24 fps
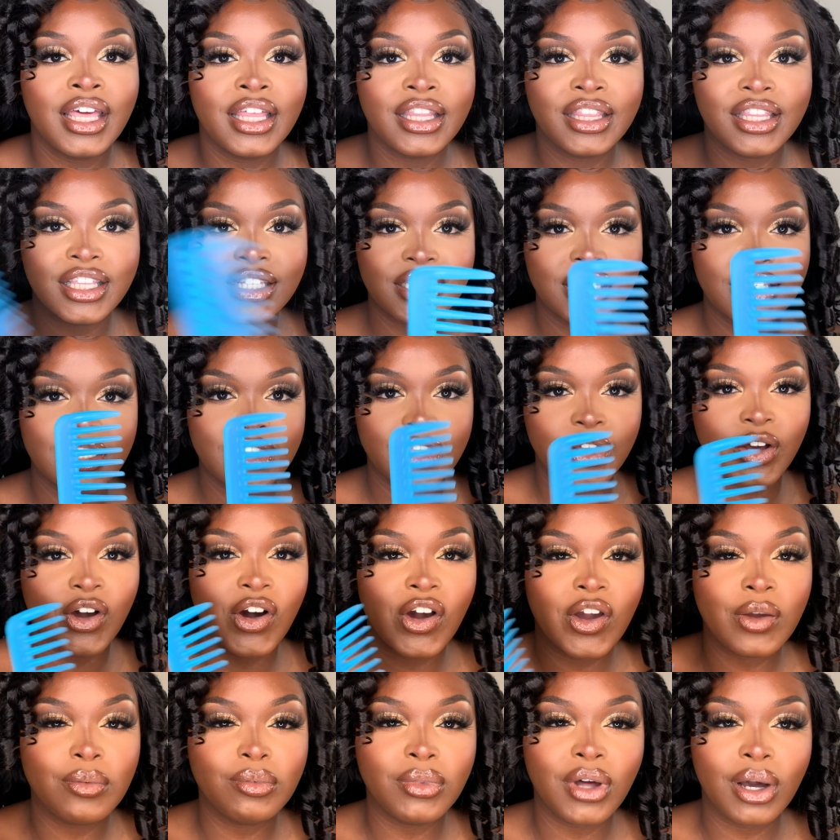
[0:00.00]
This is the
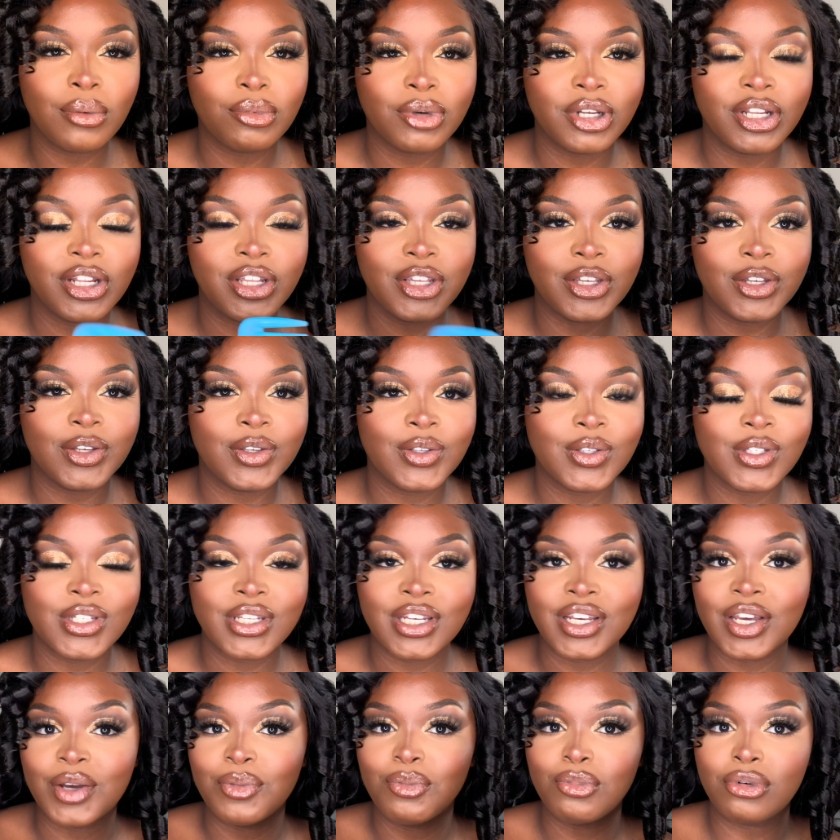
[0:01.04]
comb that I'm gonna use
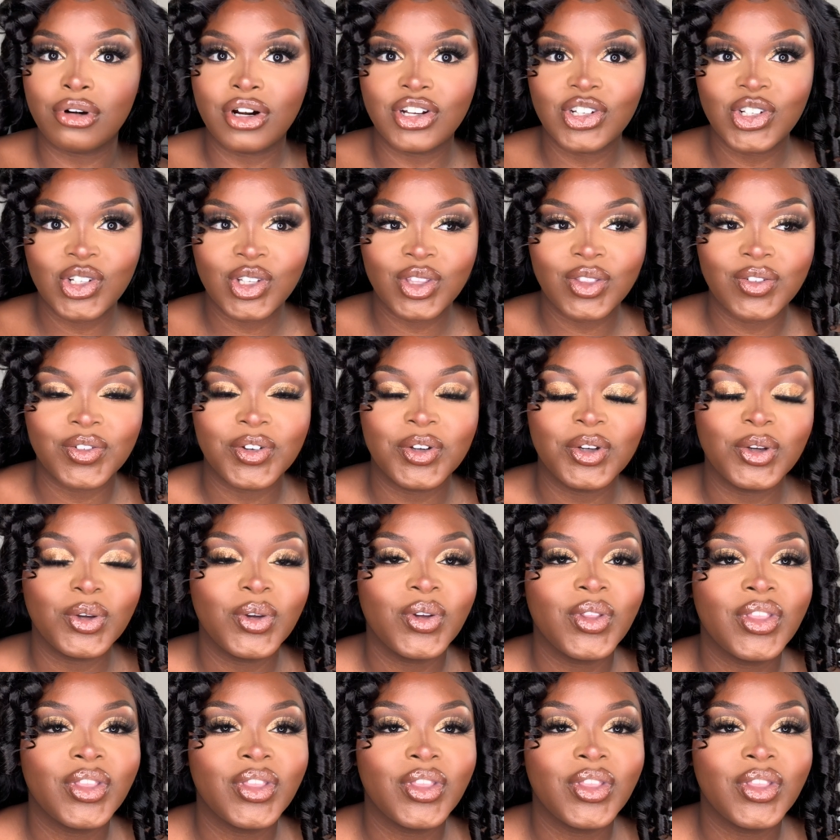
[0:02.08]
to brush through